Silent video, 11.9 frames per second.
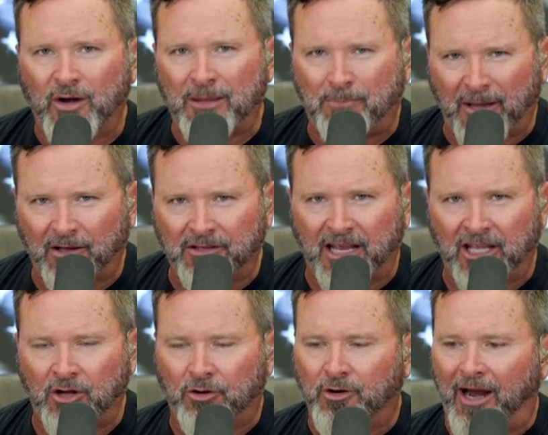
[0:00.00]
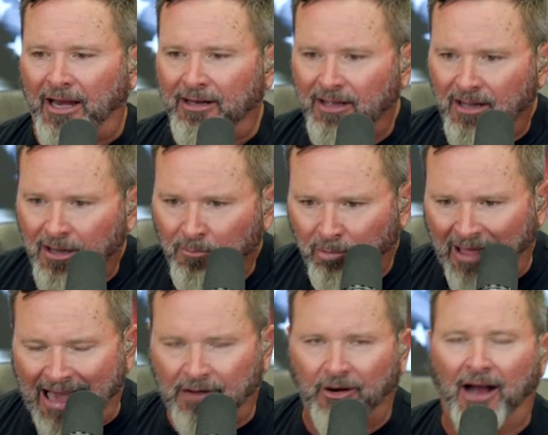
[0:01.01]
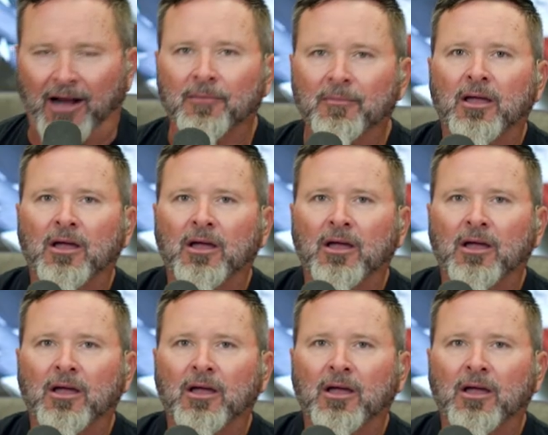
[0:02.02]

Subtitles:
rebuilding Ukraine? BlackRock.